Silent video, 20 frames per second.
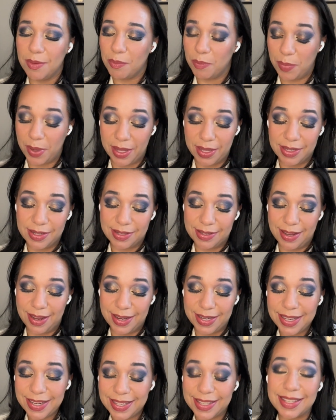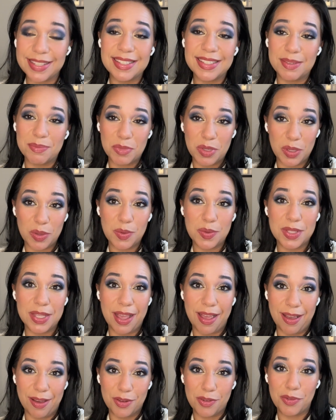but I need to get some use
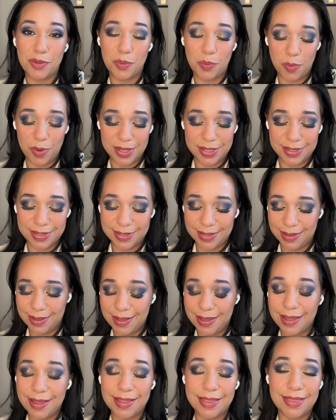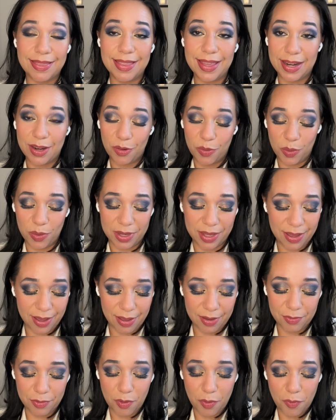out of the ones that I already
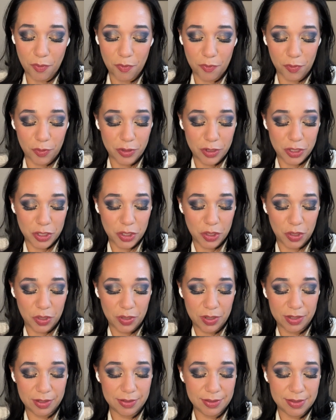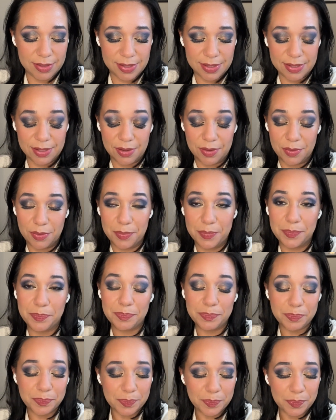have for sure. So
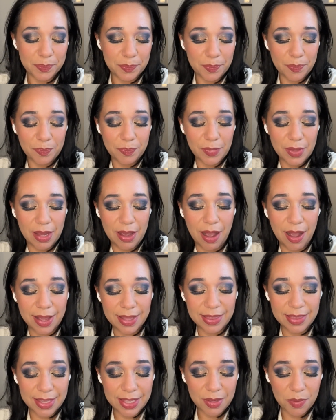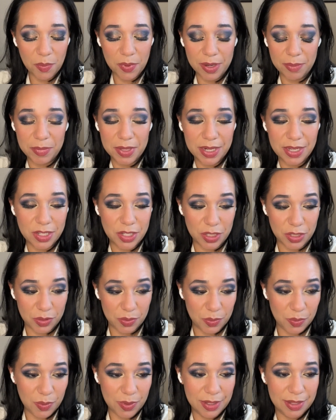I think what I'm gonna
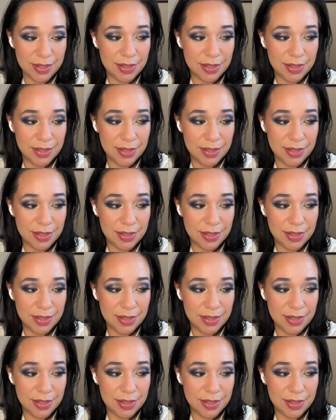do,